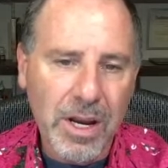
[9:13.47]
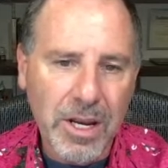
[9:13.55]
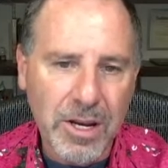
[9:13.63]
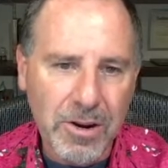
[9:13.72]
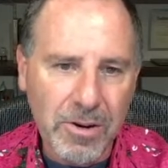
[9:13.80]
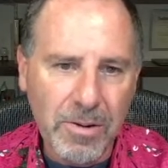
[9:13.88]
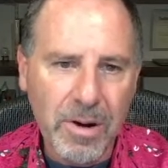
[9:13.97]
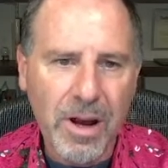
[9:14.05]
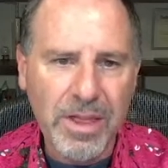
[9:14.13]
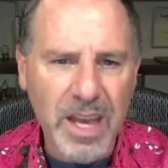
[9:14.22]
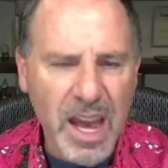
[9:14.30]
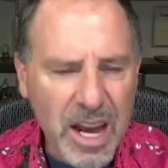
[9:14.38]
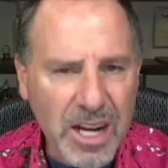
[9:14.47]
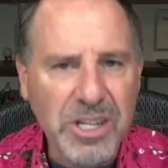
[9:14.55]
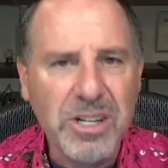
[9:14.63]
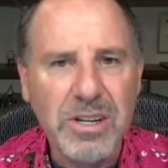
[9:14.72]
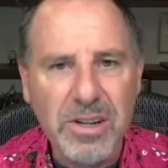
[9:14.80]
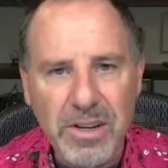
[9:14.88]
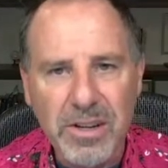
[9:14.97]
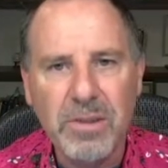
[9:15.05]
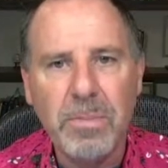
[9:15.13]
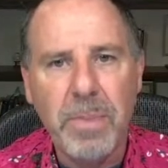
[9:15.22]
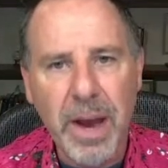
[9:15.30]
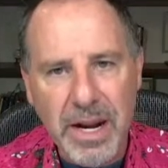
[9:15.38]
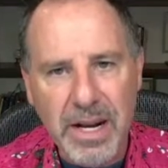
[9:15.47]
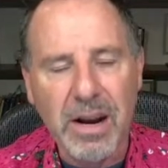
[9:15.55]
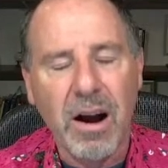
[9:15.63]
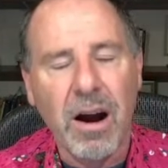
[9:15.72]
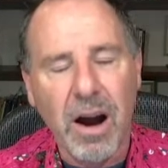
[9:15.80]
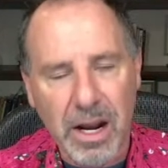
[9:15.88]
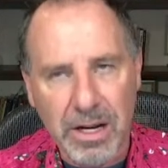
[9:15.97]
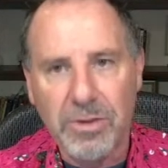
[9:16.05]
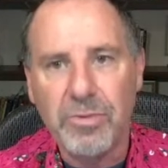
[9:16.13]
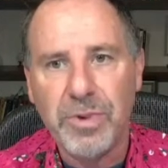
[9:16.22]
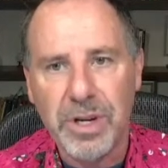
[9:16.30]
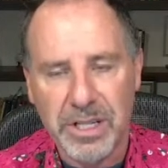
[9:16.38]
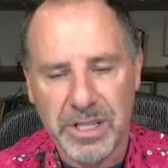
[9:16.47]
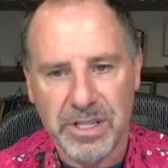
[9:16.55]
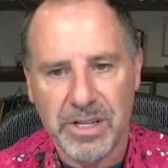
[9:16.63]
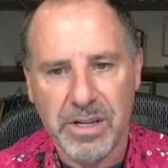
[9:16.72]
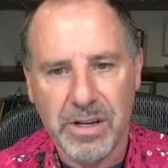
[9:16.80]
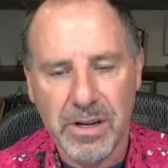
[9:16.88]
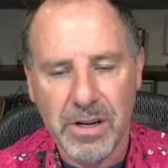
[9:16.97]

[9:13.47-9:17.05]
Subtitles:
you're on the edge. You're betting on risk.